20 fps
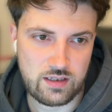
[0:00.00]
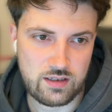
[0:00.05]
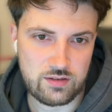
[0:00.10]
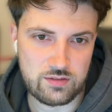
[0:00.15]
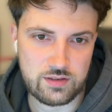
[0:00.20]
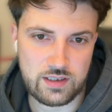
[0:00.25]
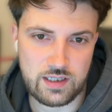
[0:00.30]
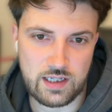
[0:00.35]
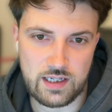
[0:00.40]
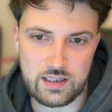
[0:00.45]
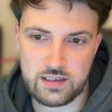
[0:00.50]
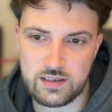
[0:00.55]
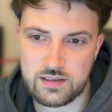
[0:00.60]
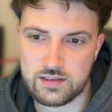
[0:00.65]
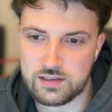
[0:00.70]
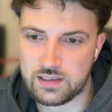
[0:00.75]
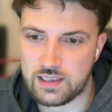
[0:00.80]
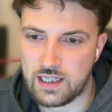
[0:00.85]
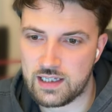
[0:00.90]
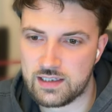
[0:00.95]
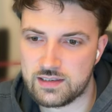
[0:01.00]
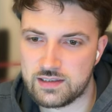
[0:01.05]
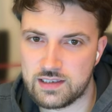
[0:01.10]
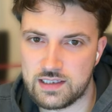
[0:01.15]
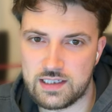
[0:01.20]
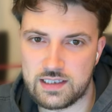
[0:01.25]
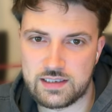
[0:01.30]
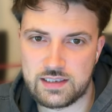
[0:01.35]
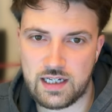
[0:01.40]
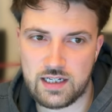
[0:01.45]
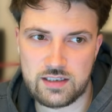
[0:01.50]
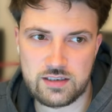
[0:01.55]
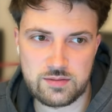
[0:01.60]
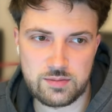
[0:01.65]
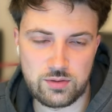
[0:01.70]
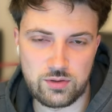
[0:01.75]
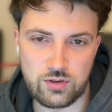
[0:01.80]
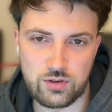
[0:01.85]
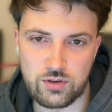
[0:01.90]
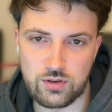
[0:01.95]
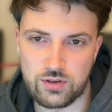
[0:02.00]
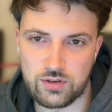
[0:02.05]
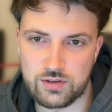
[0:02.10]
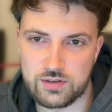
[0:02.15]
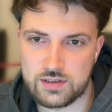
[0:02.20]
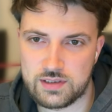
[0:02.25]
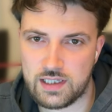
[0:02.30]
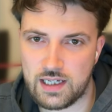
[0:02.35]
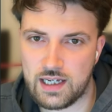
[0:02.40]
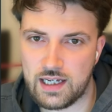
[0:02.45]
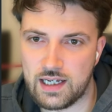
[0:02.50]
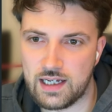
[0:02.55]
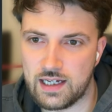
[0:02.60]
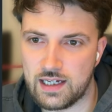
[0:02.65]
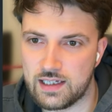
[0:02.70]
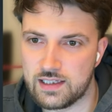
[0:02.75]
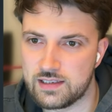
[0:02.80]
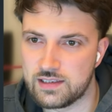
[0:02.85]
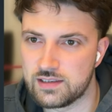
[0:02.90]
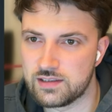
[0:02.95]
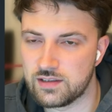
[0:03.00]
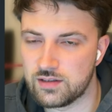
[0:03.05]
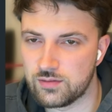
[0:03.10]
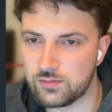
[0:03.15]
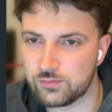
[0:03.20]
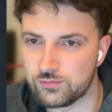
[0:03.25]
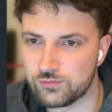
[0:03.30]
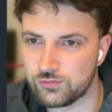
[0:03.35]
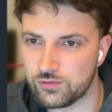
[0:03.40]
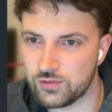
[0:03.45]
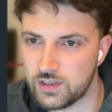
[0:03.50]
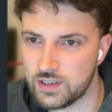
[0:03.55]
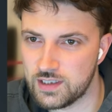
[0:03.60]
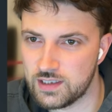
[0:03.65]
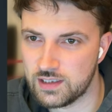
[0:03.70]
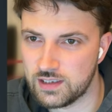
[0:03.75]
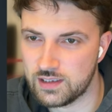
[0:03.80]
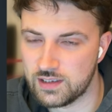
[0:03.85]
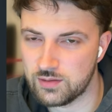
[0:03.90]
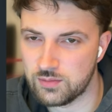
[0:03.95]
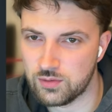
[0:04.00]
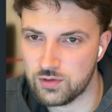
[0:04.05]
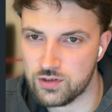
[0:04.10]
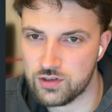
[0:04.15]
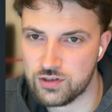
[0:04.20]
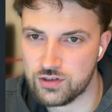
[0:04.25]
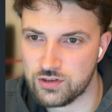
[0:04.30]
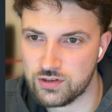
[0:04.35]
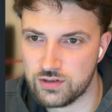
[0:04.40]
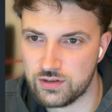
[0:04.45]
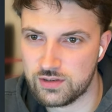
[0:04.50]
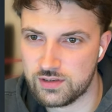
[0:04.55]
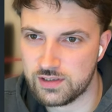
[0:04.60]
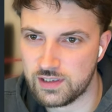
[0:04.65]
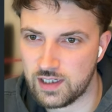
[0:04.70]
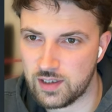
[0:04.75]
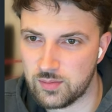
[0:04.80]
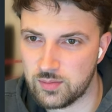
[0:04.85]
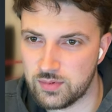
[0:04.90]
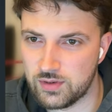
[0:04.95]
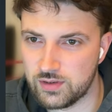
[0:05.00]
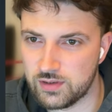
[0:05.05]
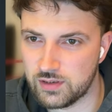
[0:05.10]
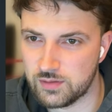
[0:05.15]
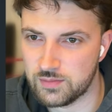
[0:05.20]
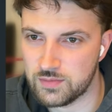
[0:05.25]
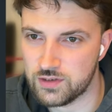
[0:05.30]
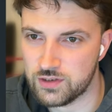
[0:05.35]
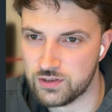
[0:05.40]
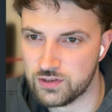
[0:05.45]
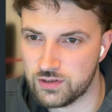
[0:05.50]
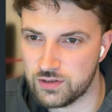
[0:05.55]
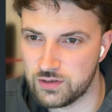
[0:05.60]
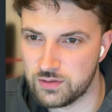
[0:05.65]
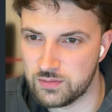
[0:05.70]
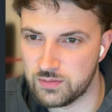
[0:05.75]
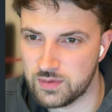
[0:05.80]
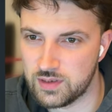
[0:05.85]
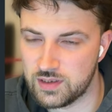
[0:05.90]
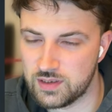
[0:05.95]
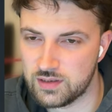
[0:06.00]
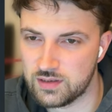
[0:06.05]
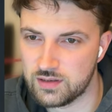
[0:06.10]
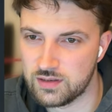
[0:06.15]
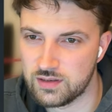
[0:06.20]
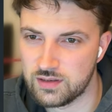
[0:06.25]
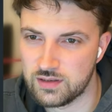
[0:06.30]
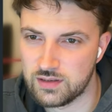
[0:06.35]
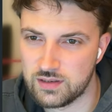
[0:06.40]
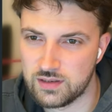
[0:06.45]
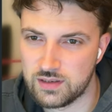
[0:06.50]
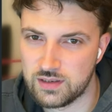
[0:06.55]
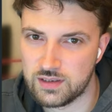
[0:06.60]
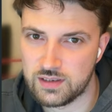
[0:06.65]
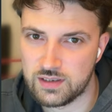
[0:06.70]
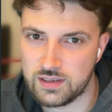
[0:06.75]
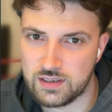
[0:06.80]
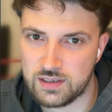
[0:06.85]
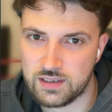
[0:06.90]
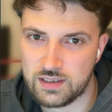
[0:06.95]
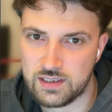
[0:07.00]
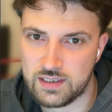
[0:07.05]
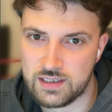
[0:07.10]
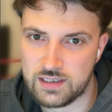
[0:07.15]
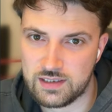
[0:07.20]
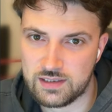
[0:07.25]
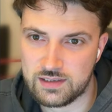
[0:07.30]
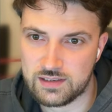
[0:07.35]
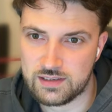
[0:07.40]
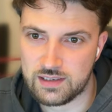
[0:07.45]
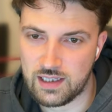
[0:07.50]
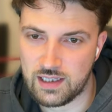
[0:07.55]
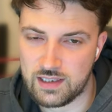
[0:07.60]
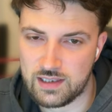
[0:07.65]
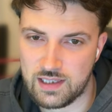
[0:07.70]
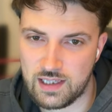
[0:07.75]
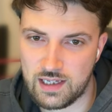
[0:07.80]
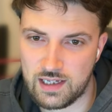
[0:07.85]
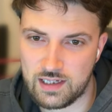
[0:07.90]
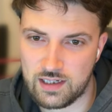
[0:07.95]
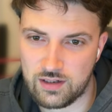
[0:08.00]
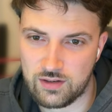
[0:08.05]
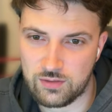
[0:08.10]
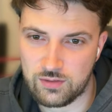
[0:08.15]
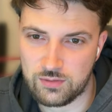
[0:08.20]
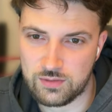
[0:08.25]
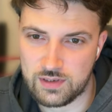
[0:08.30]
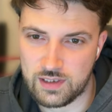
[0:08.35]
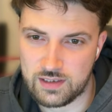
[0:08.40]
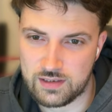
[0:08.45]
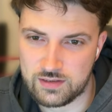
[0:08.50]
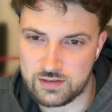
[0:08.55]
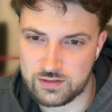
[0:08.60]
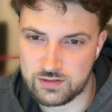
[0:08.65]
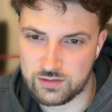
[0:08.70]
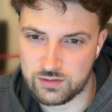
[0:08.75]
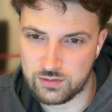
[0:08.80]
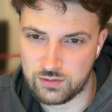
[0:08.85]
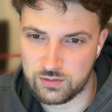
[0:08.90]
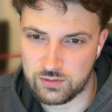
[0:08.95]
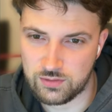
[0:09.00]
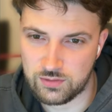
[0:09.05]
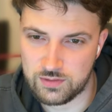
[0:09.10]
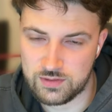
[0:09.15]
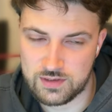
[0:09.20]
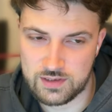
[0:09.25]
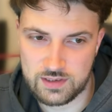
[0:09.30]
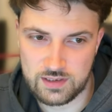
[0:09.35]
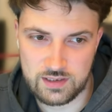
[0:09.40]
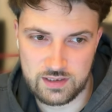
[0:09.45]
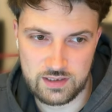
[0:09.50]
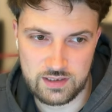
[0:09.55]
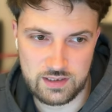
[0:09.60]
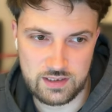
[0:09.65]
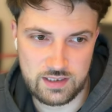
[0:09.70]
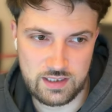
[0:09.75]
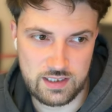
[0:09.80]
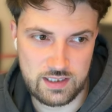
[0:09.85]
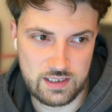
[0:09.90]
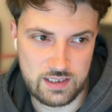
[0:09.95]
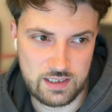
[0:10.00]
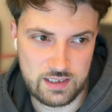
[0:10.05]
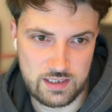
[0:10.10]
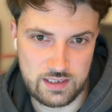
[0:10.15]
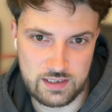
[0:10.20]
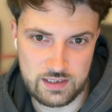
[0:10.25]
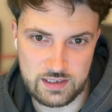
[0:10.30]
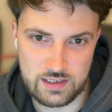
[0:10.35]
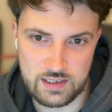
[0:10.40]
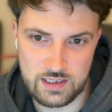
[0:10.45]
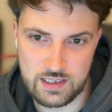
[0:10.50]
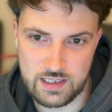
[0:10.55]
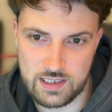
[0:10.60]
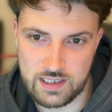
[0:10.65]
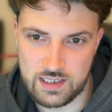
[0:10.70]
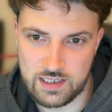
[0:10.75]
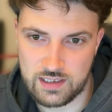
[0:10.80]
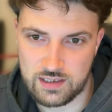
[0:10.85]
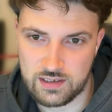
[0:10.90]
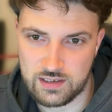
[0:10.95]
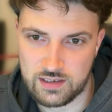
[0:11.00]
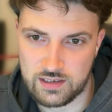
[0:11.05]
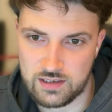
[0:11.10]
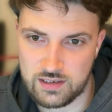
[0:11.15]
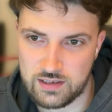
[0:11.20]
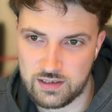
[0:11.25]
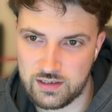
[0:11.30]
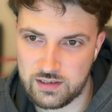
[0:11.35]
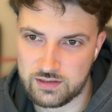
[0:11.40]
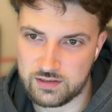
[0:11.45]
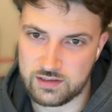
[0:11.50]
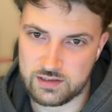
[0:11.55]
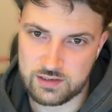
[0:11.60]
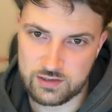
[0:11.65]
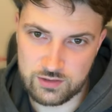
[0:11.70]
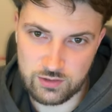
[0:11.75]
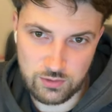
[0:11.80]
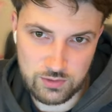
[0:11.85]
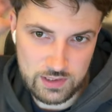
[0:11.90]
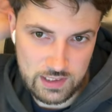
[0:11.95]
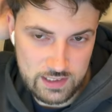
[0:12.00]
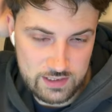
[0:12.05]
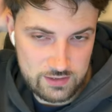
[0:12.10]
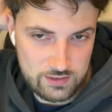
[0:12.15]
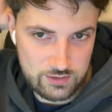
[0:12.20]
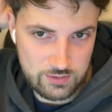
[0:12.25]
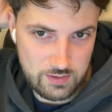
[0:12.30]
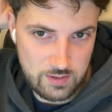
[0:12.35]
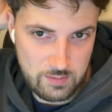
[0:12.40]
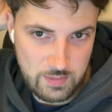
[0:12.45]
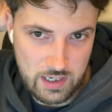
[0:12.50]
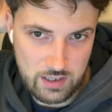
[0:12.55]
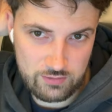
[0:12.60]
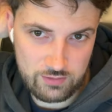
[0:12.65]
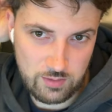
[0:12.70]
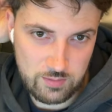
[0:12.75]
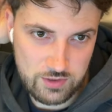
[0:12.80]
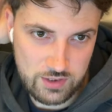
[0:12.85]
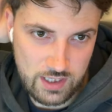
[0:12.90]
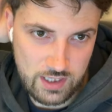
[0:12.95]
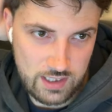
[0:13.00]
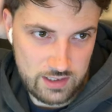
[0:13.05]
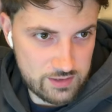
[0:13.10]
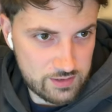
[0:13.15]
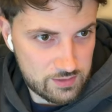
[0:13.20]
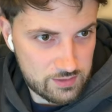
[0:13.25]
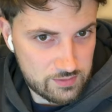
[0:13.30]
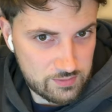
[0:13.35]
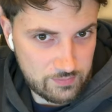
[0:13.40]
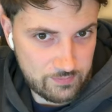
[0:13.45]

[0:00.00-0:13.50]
Okay, so that's the dashboard, and really what should happen, I'm assuming, is that they are all then stored in here. So it's stored it into a meta object,